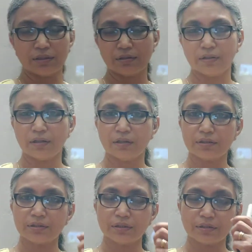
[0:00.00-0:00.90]
thin
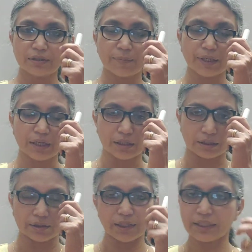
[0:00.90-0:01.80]

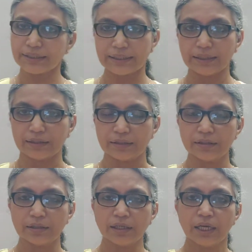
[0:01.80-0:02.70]
semiconductor like
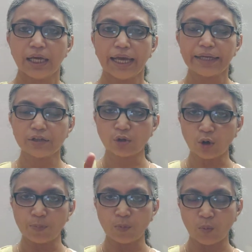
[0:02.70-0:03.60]
silicon and
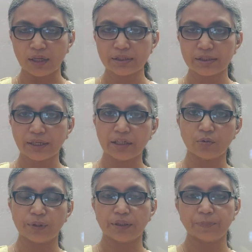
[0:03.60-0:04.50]
dope one
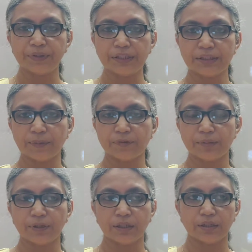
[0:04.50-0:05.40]
side with a p-type
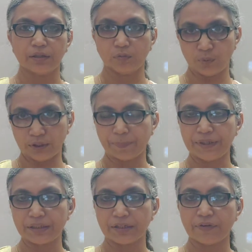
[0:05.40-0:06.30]
with a
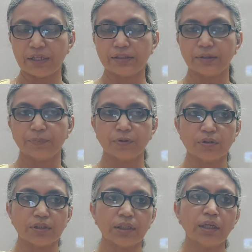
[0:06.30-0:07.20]
pentavalent
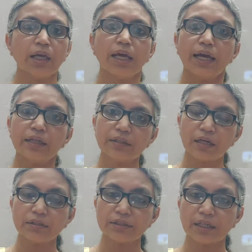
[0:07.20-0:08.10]
impurity and the
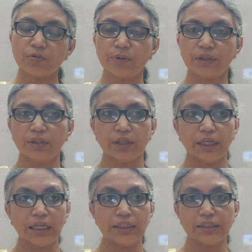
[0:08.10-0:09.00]
other side with a